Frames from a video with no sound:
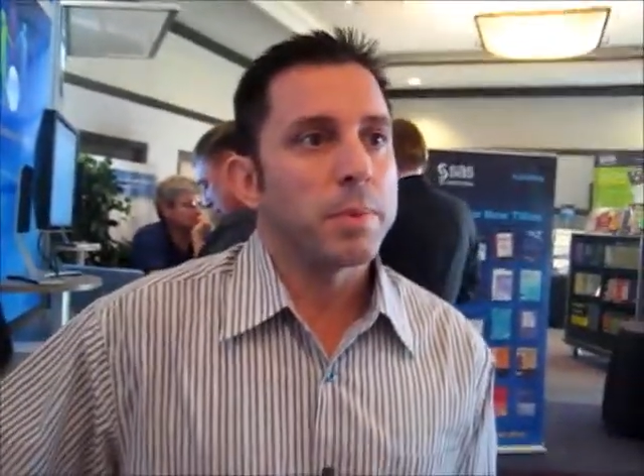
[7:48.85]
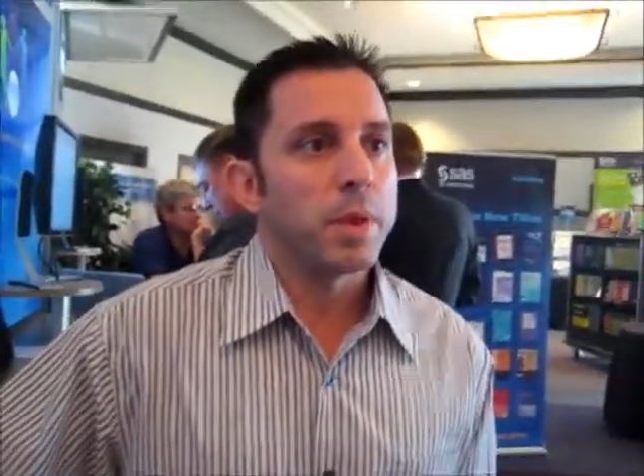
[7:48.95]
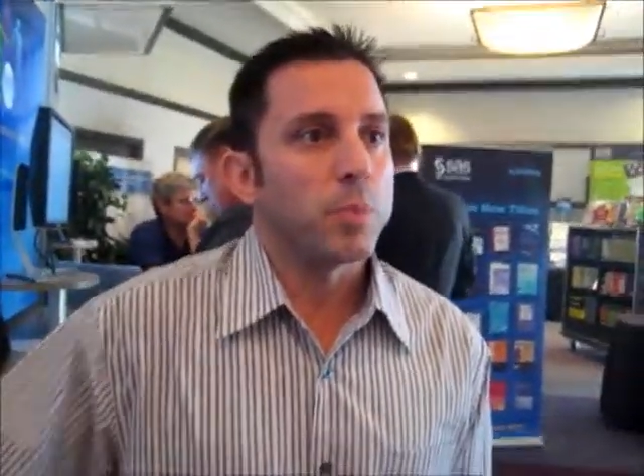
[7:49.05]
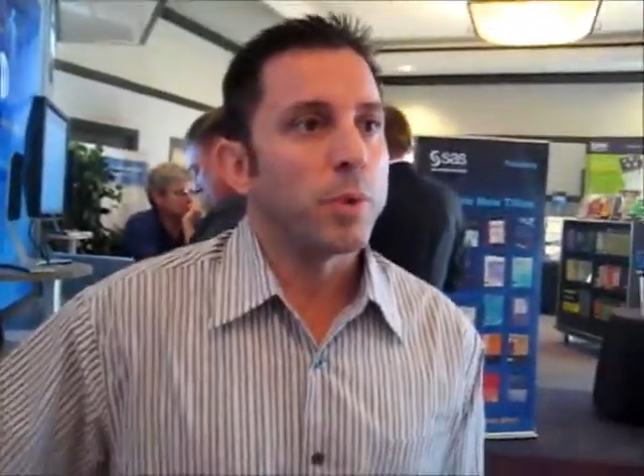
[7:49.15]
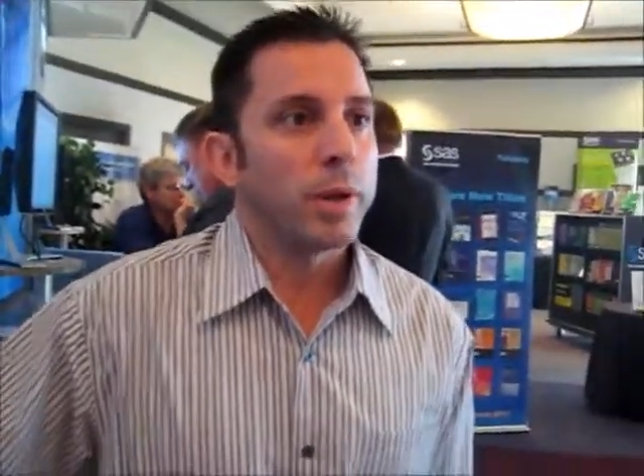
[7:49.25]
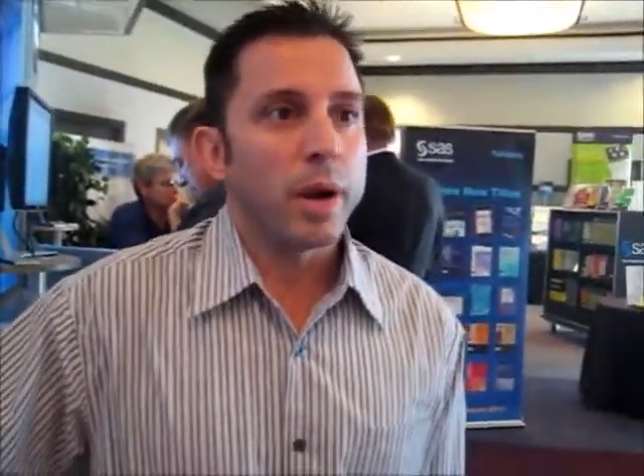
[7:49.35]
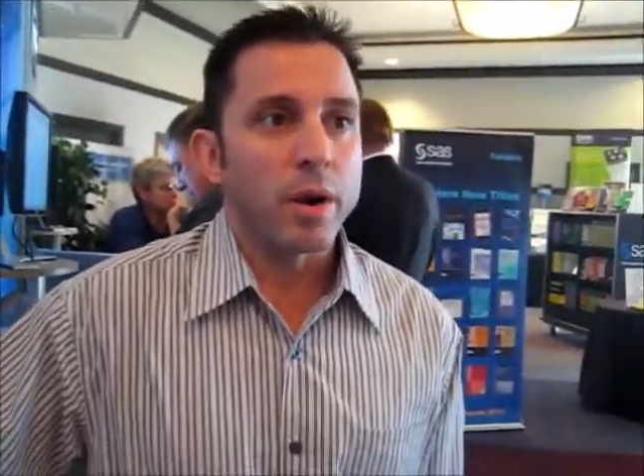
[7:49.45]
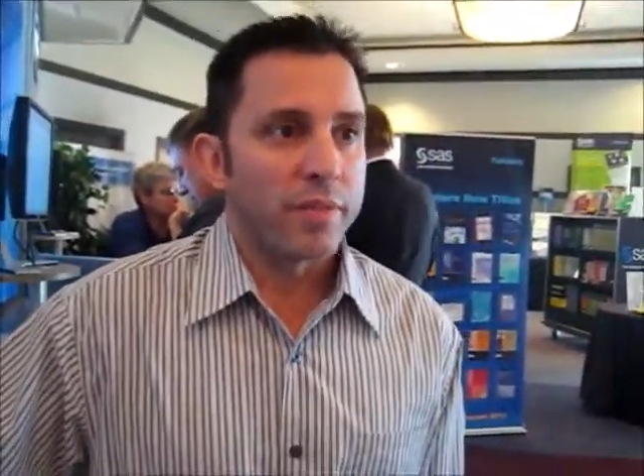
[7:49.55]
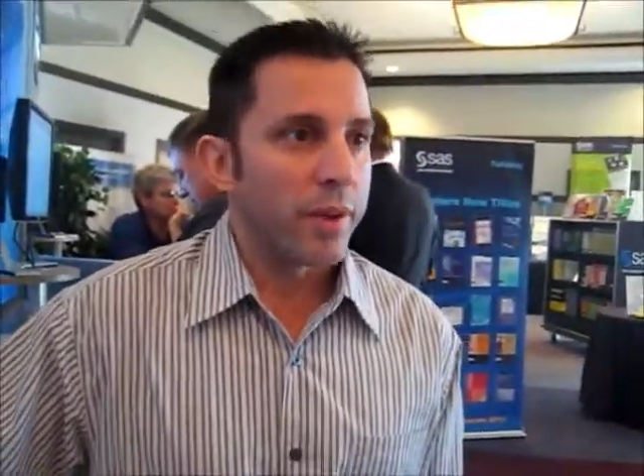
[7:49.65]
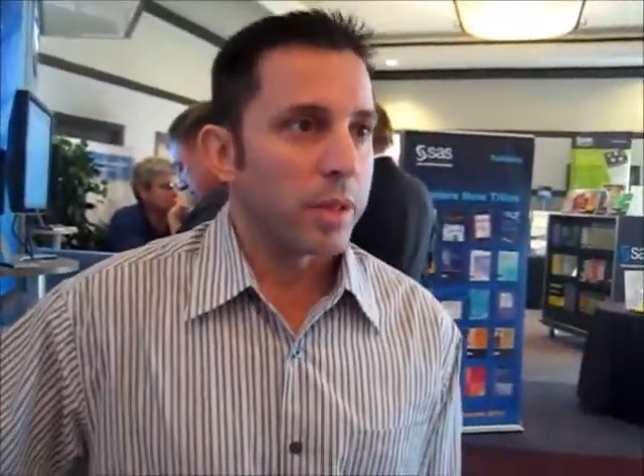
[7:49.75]
but we
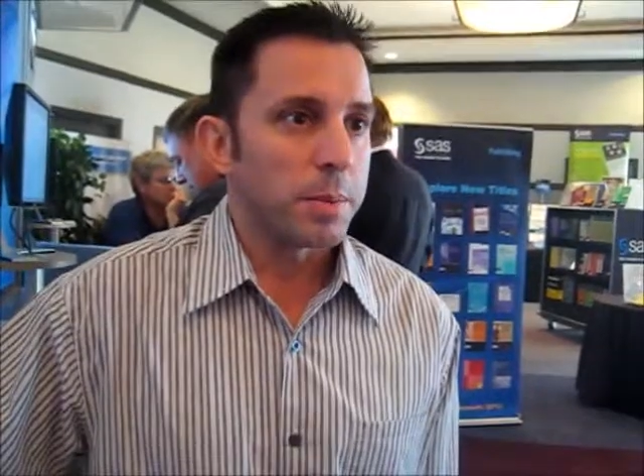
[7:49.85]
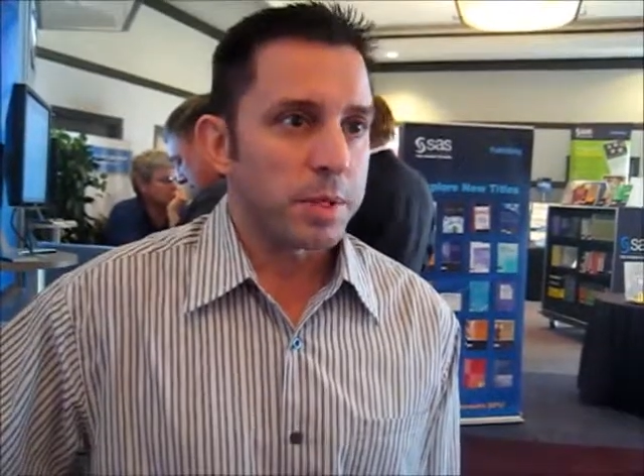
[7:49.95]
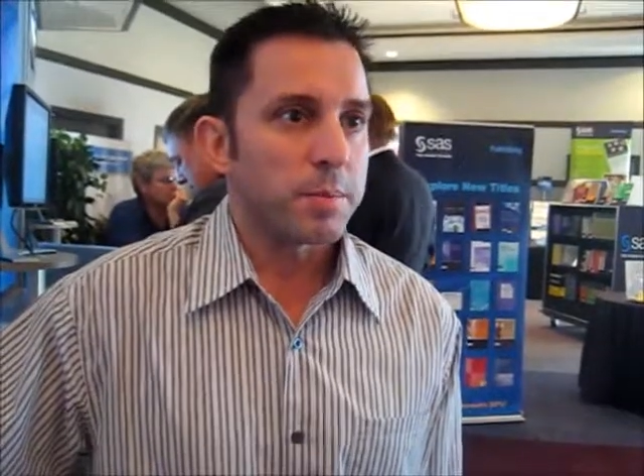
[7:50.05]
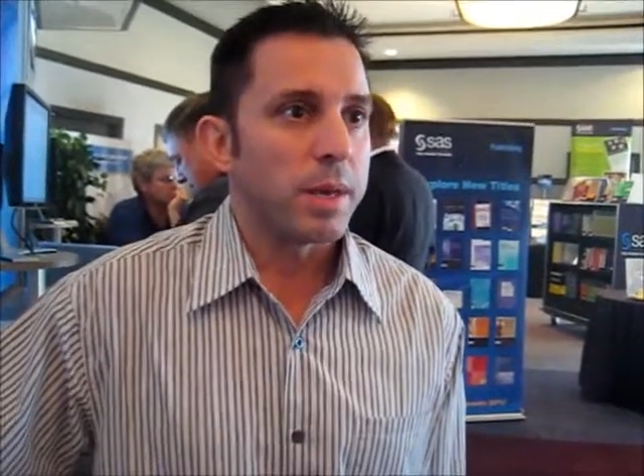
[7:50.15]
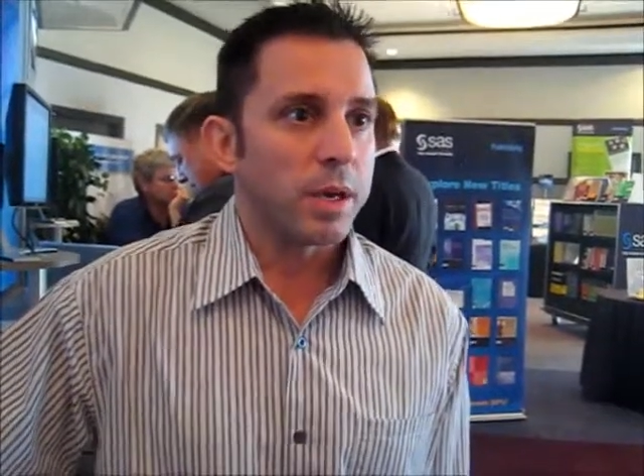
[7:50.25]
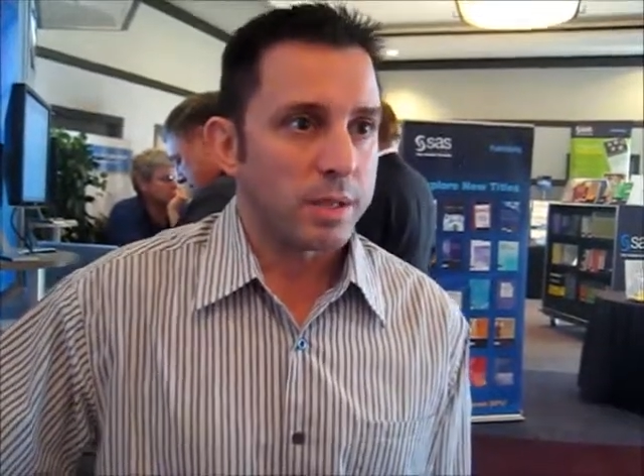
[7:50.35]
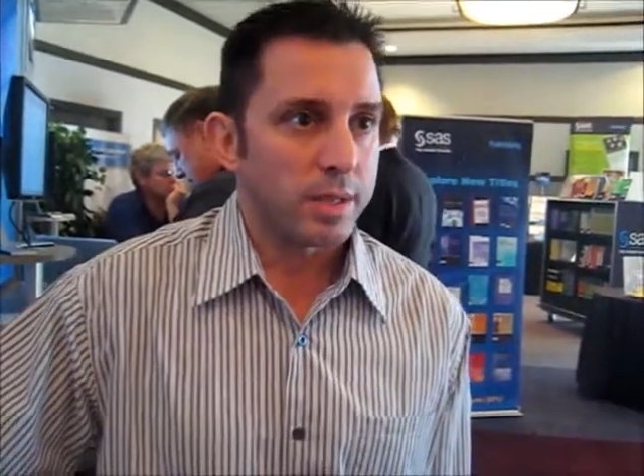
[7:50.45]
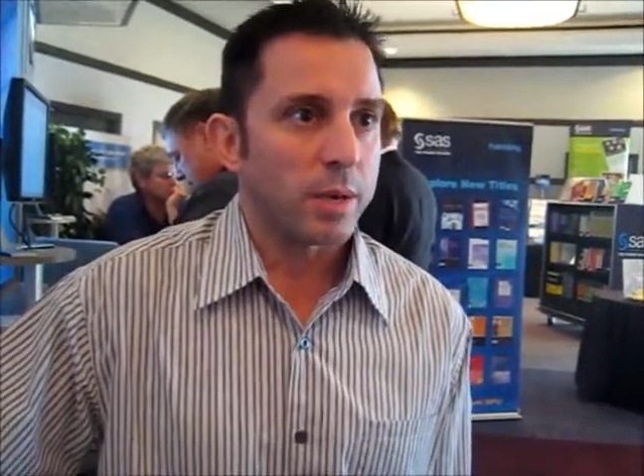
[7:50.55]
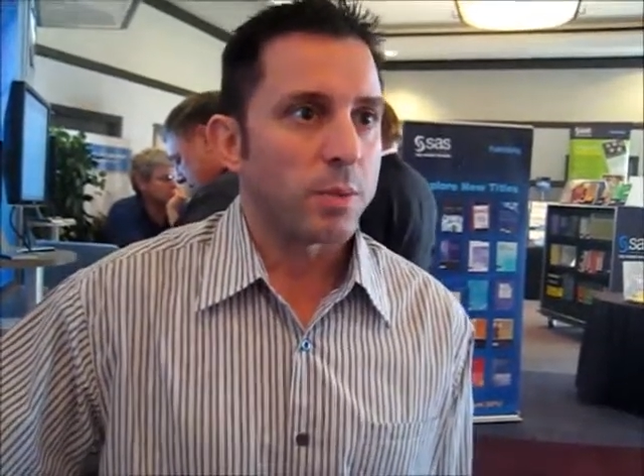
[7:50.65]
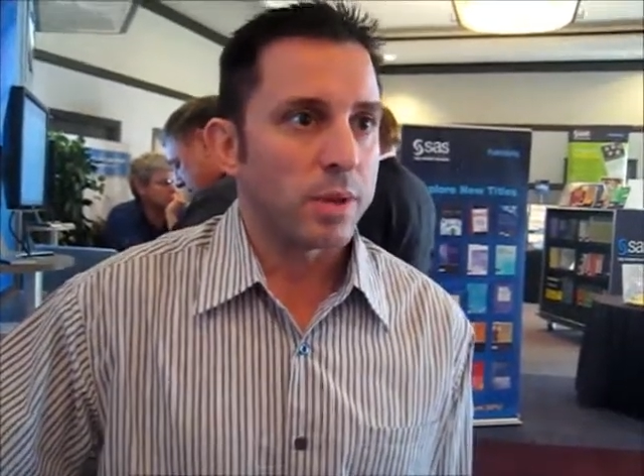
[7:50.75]
are available to be on
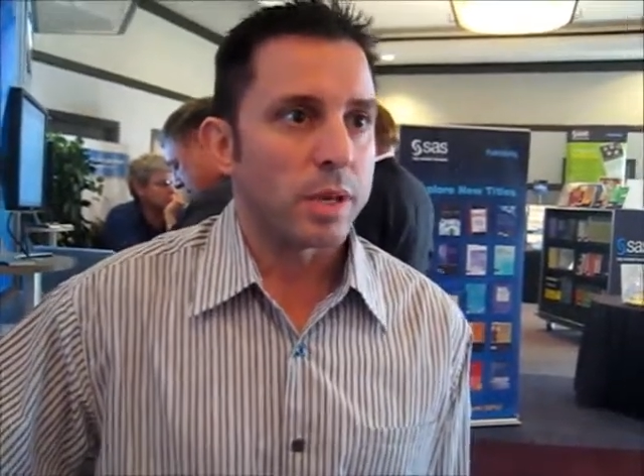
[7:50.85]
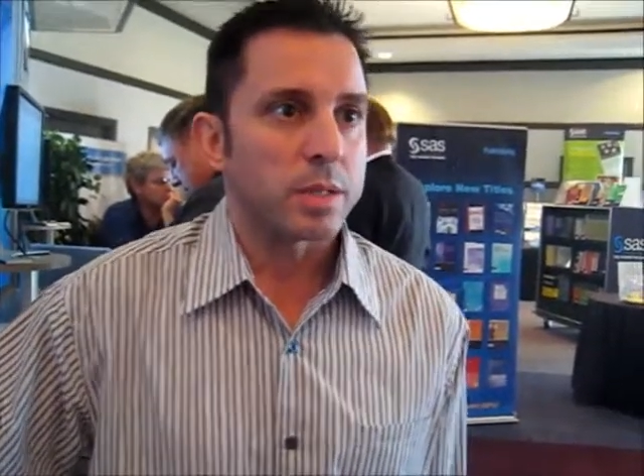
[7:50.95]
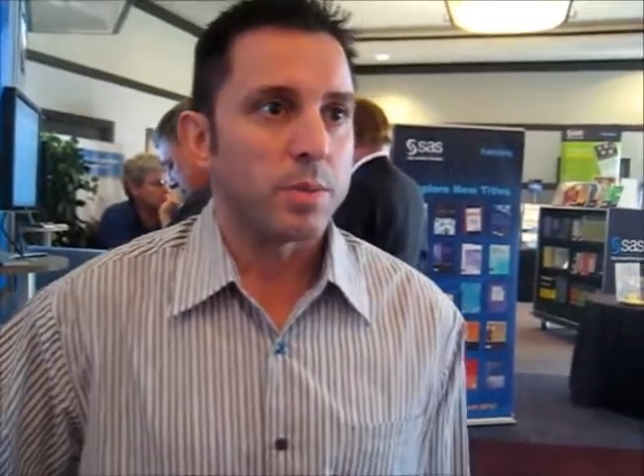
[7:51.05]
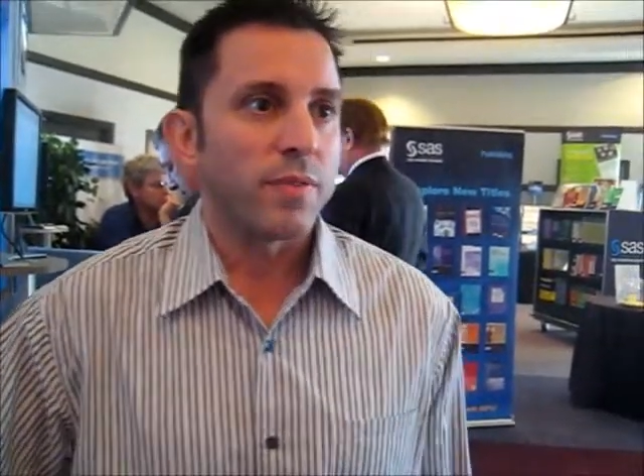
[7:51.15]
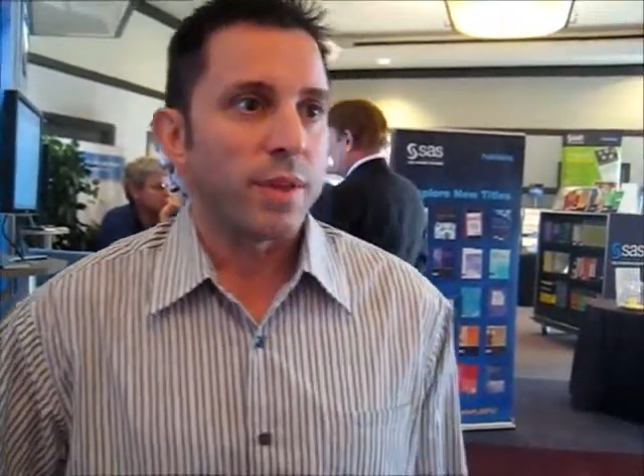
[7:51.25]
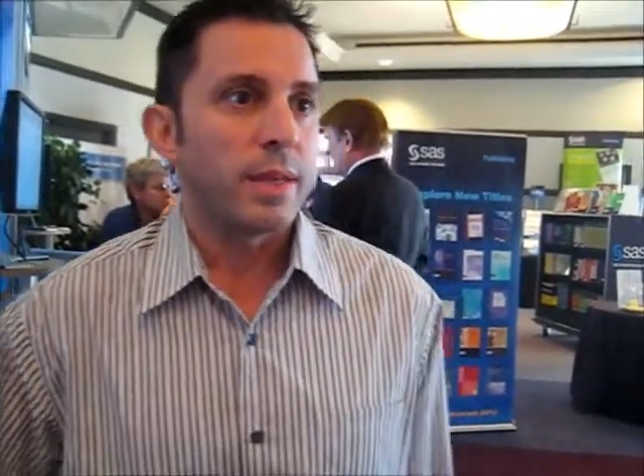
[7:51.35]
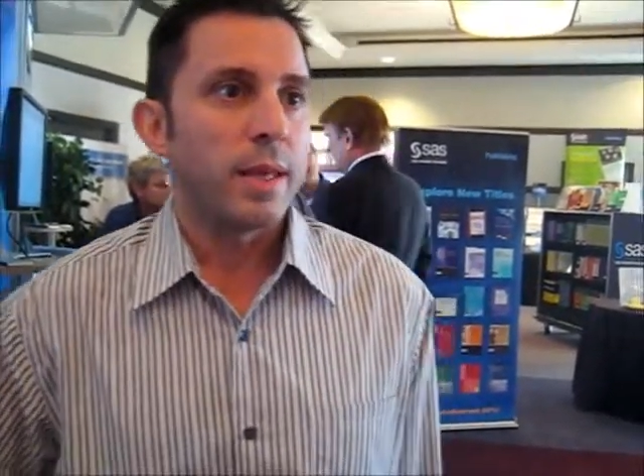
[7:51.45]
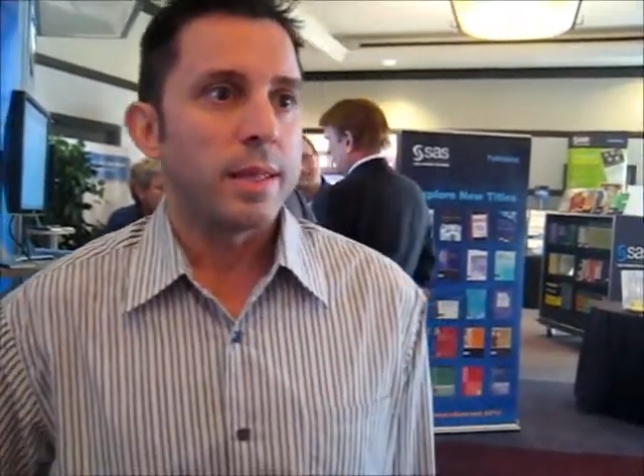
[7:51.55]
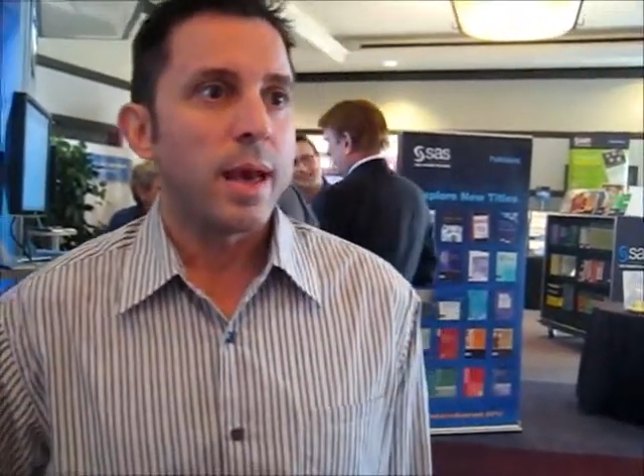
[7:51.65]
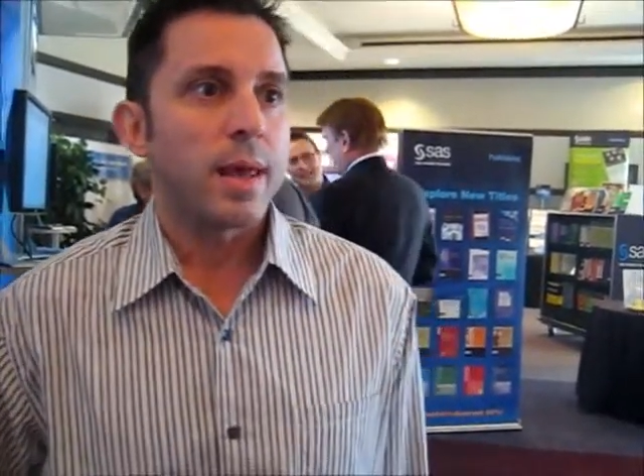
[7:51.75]
site for the customer if they
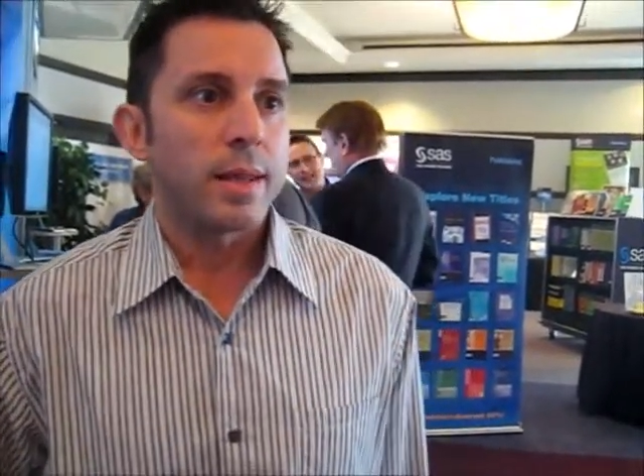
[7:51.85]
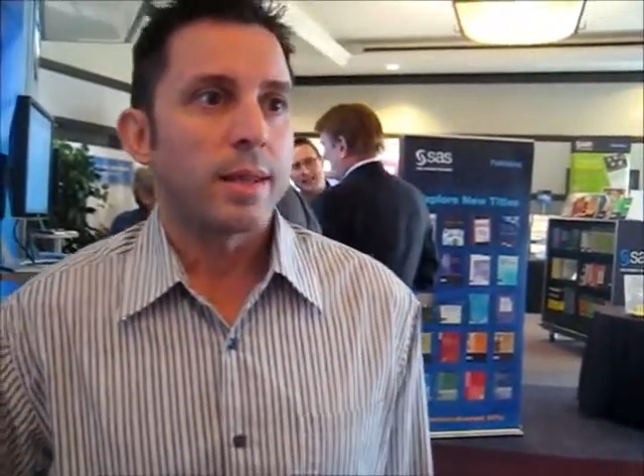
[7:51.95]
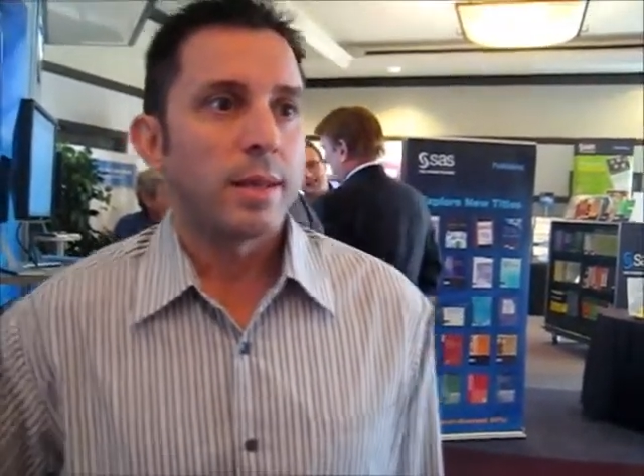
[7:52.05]
need that.